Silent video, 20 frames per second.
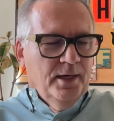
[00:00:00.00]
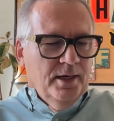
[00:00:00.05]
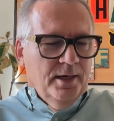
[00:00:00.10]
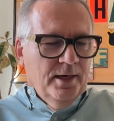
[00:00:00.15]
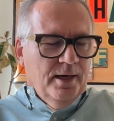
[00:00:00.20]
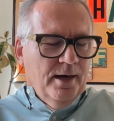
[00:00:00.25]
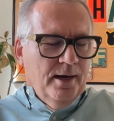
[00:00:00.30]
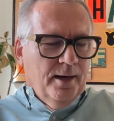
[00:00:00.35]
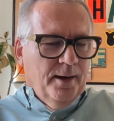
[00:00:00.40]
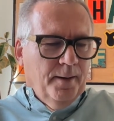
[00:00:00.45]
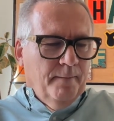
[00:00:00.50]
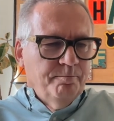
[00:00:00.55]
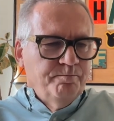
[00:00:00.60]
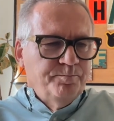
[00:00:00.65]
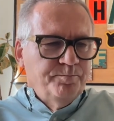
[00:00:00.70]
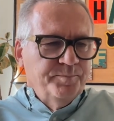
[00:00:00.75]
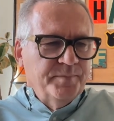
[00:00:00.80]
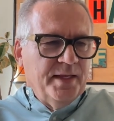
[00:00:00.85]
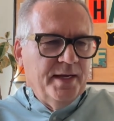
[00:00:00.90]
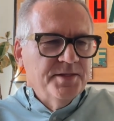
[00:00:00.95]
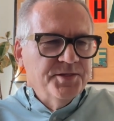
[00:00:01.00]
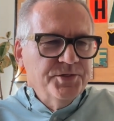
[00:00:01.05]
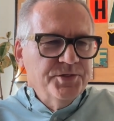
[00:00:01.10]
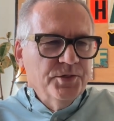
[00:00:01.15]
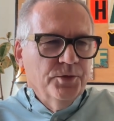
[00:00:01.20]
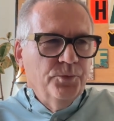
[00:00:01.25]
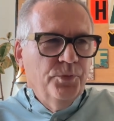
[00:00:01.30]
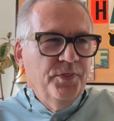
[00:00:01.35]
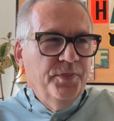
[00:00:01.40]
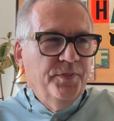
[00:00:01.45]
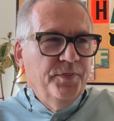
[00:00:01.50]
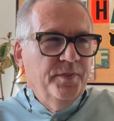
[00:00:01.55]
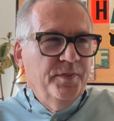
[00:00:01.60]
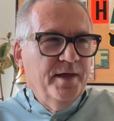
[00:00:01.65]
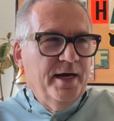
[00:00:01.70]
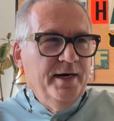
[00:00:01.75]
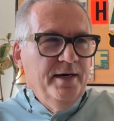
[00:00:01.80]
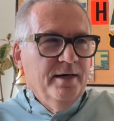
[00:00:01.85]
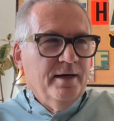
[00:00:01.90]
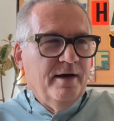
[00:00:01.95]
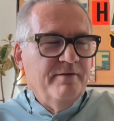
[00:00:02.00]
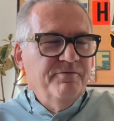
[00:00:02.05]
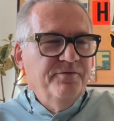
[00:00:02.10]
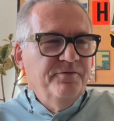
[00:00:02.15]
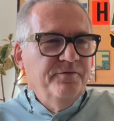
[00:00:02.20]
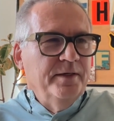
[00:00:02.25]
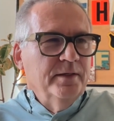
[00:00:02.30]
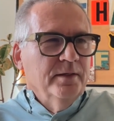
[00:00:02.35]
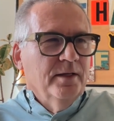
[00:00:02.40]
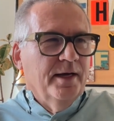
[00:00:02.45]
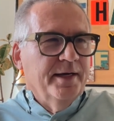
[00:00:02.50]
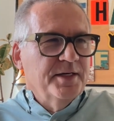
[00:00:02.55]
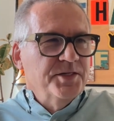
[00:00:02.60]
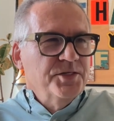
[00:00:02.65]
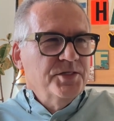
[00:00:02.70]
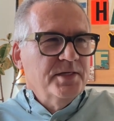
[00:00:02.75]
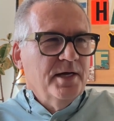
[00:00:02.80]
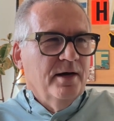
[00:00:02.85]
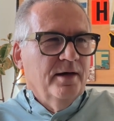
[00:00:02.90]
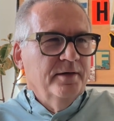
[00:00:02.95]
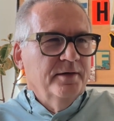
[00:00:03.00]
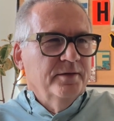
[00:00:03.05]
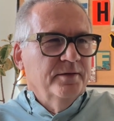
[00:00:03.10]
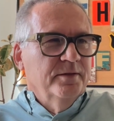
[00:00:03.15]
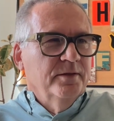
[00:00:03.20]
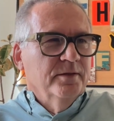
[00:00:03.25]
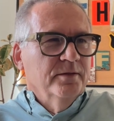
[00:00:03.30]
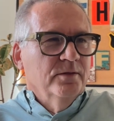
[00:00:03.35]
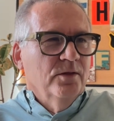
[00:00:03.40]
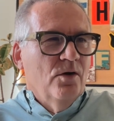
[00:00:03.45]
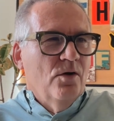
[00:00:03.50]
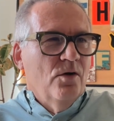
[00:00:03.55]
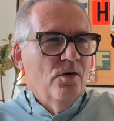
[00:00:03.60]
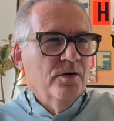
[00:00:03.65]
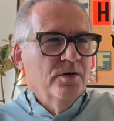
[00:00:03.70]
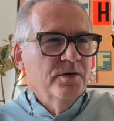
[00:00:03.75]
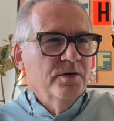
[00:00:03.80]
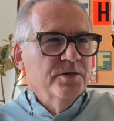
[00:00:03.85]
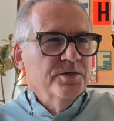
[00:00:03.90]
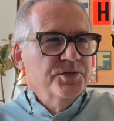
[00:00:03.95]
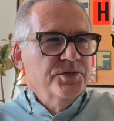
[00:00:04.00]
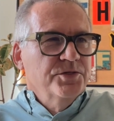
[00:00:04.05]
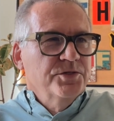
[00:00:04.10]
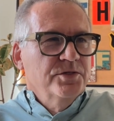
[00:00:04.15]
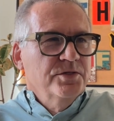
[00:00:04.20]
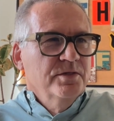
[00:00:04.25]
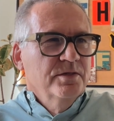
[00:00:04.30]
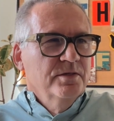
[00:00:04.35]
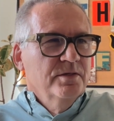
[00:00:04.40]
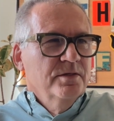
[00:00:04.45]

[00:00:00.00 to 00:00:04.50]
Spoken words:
And so that I feel like started the longest